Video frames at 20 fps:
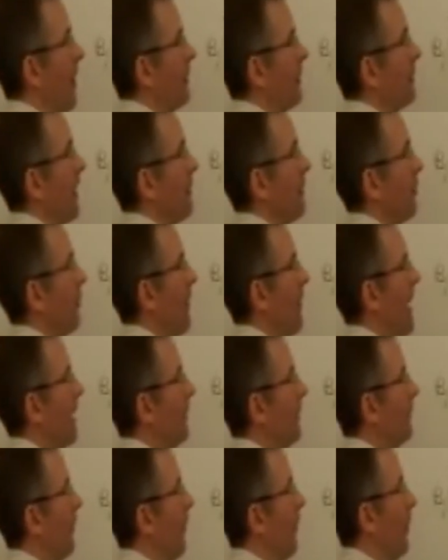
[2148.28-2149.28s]
March, April, May,
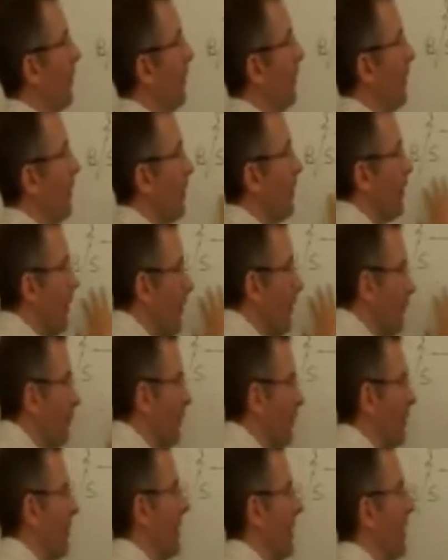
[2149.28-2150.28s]
and so on.
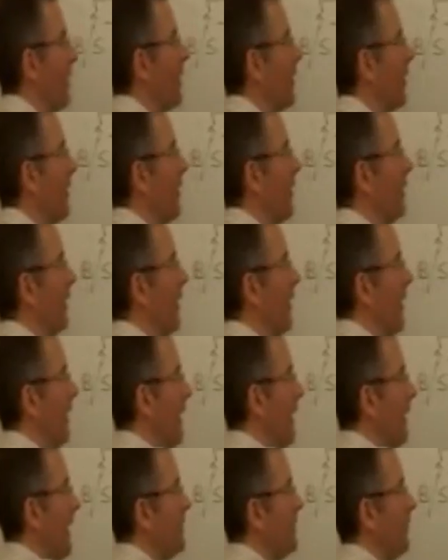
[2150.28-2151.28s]
Costs will have been incurred,
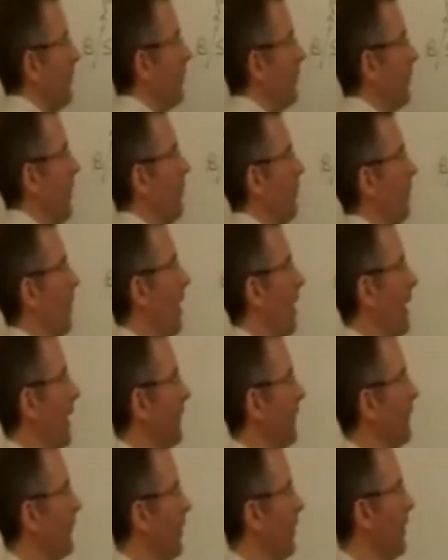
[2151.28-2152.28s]
and they're just
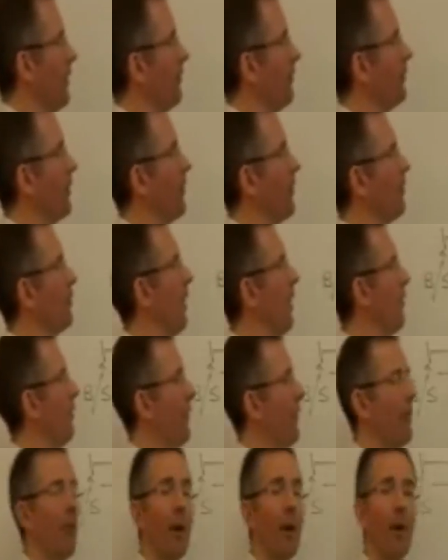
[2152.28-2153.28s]
summarised for each
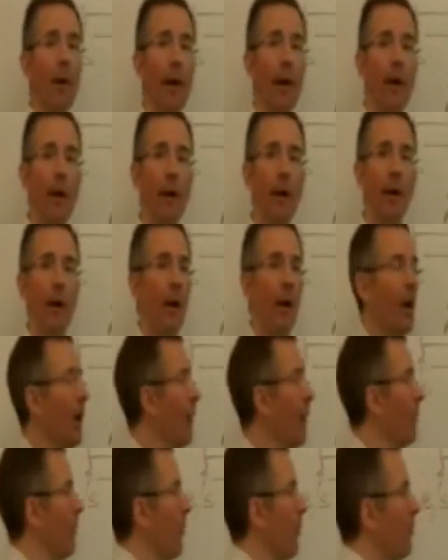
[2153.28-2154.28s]
12-month period.
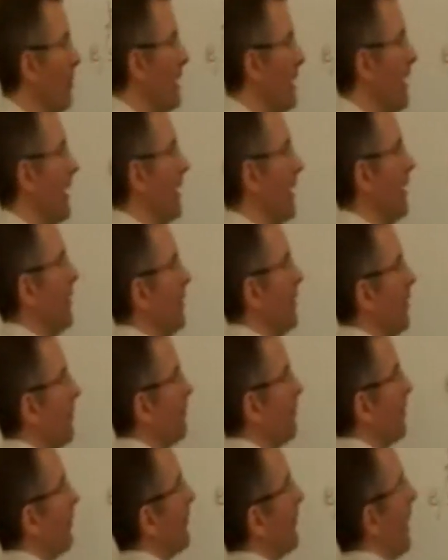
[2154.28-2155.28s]
But really,
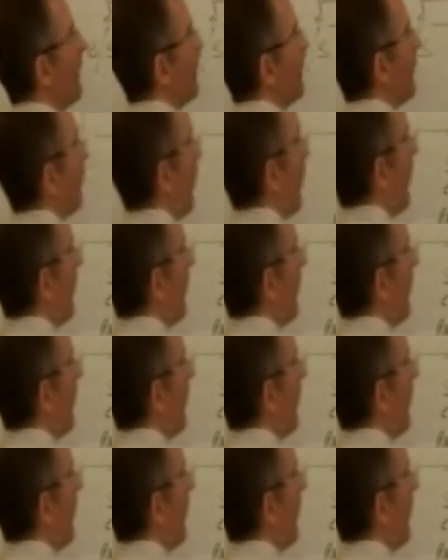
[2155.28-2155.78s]
for a sense of